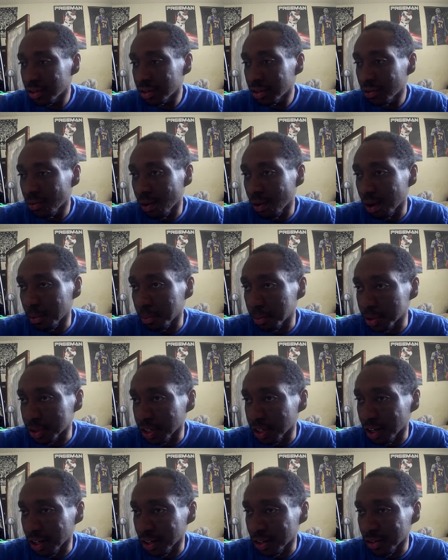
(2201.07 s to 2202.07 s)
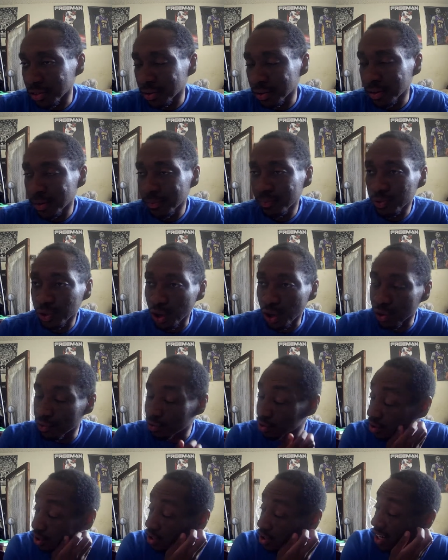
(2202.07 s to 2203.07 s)
Wan-Bissaka.
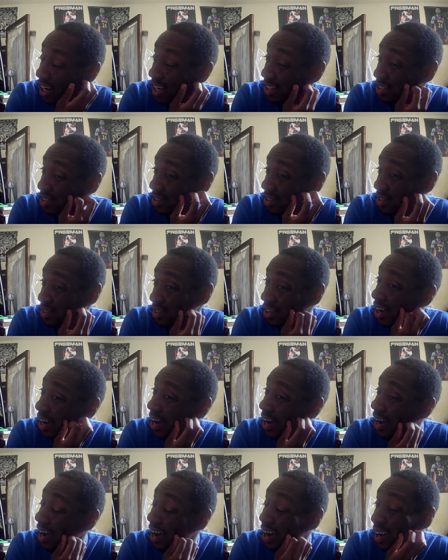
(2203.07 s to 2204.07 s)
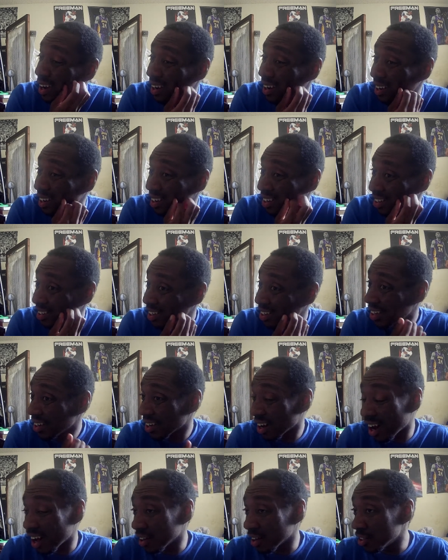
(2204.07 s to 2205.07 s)
Kovacic has
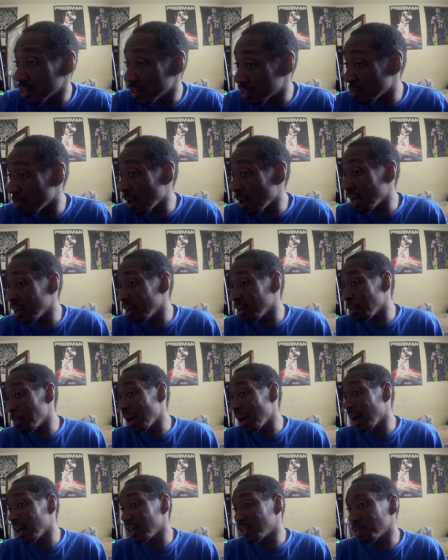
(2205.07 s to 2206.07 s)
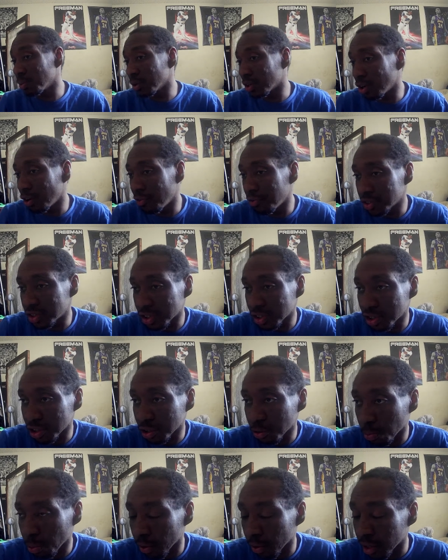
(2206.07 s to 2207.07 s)
Holland's man of the match, but Kovacic
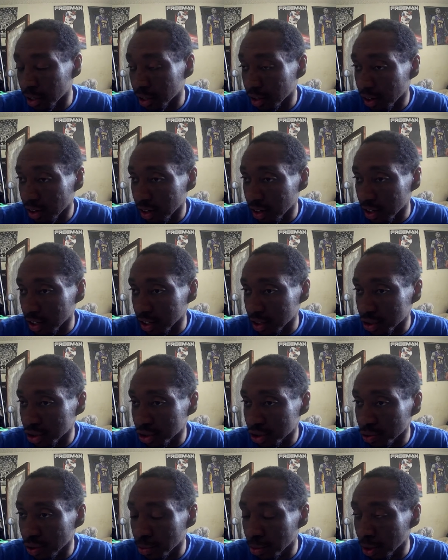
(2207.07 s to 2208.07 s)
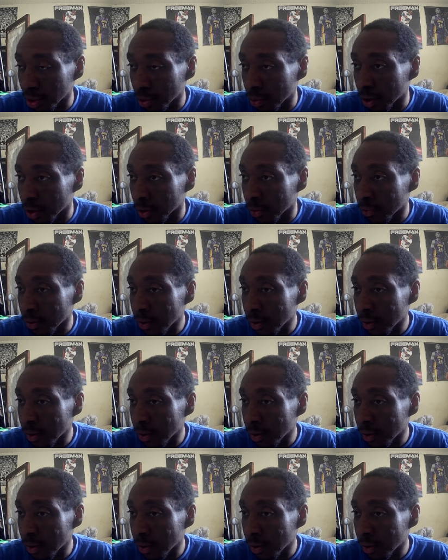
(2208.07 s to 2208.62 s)
has played extremely well.